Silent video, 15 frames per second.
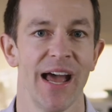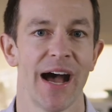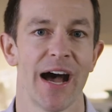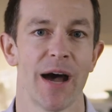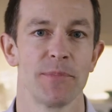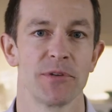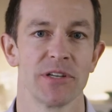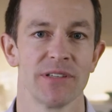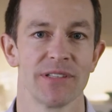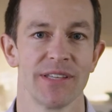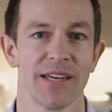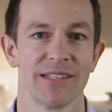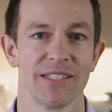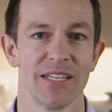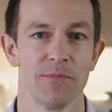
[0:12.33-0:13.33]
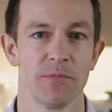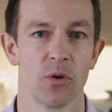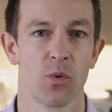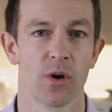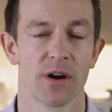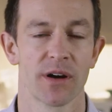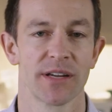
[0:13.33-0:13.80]
options that seem to
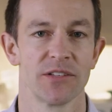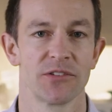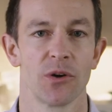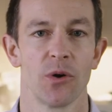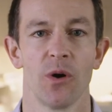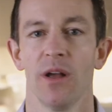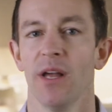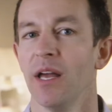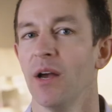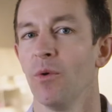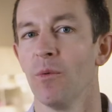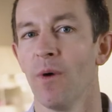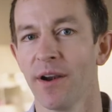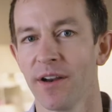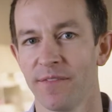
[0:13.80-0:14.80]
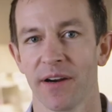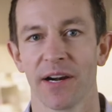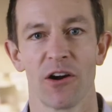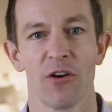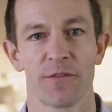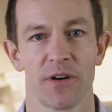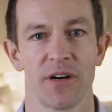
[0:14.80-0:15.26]
work, and so we wanted to
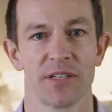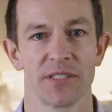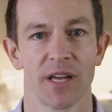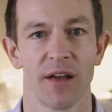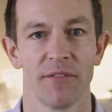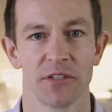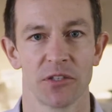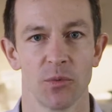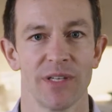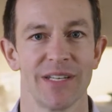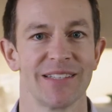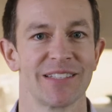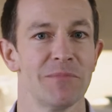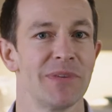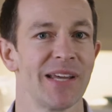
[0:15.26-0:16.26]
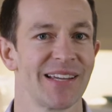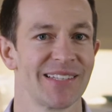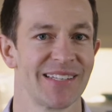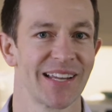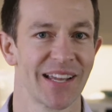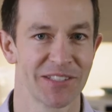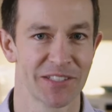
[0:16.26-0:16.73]
figure out for ourselves, so we did some
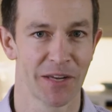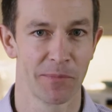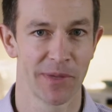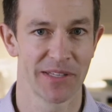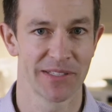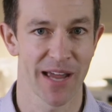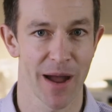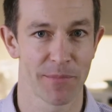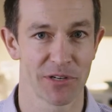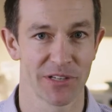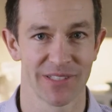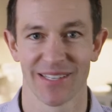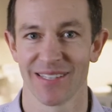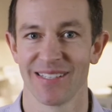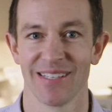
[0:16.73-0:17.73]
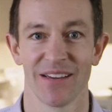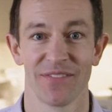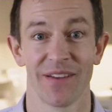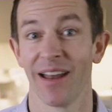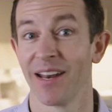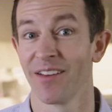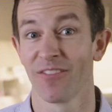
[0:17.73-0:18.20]
testing on some of these options to see
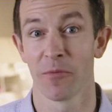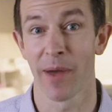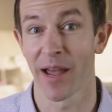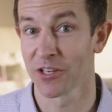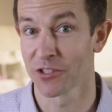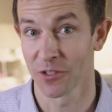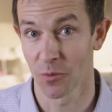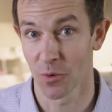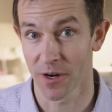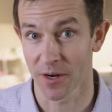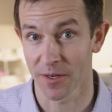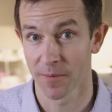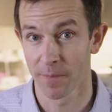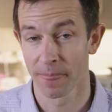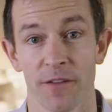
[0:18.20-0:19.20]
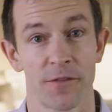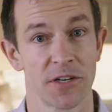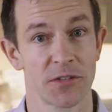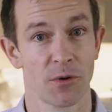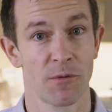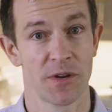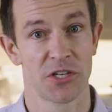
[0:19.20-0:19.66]
if any of them actually work.
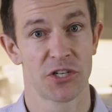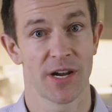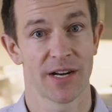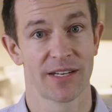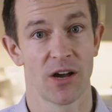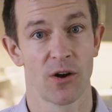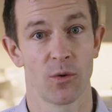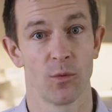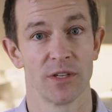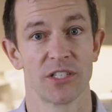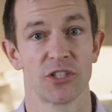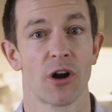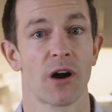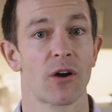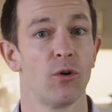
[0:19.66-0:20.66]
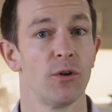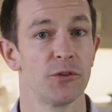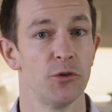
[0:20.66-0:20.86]
First one we checked out was charcoal